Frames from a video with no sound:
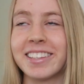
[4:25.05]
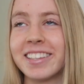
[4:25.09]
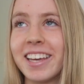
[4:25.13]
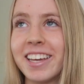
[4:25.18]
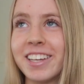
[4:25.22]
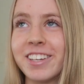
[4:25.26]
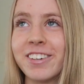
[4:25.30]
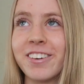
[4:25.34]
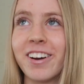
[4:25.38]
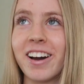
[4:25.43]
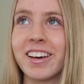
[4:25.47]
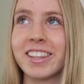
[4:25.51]

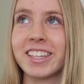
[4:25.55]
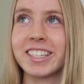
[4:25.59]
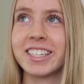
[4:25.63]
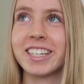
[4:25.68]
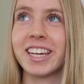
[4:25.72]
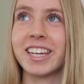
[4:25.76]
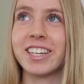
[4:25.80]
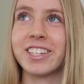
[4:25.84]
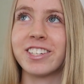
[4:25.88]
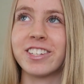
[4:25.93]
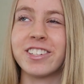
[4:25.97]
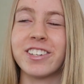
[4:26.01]
let your other
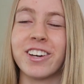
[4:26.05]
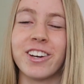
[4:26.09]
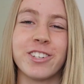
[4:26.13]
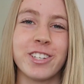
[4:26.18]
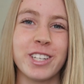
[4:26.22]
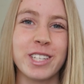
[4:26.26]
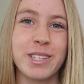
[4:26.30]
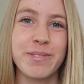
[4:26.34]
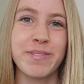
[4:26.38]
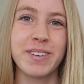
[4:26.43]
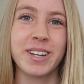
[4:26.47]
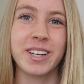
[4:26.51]
teacher know,
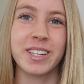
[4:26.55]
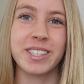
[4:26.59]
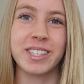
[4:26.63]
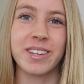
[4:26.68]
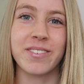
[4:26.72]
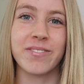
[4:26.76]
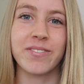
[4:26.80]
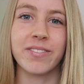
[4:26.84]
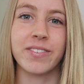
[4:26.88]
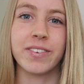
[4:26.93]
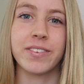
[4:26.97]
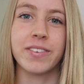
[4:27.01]
just because
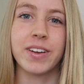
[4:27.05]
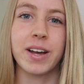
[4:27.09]
it